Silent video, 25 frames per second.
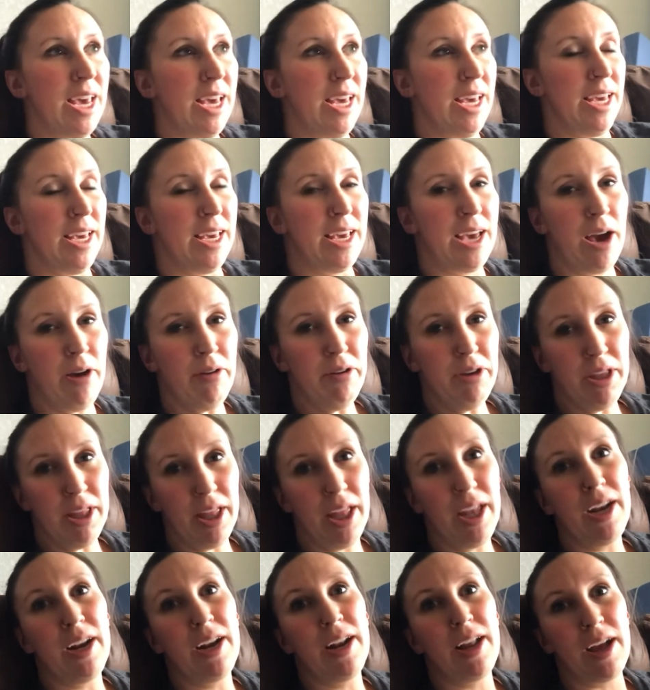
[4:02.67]
He
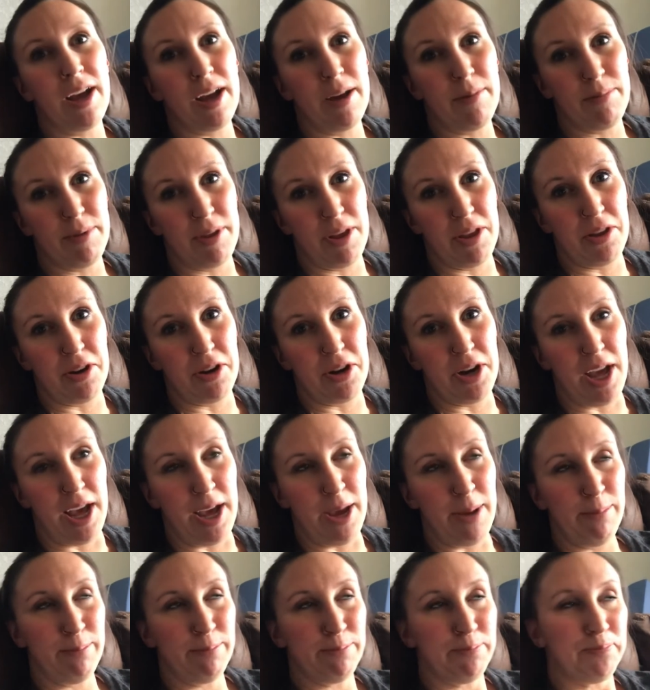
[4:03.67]
calculated it up the other day,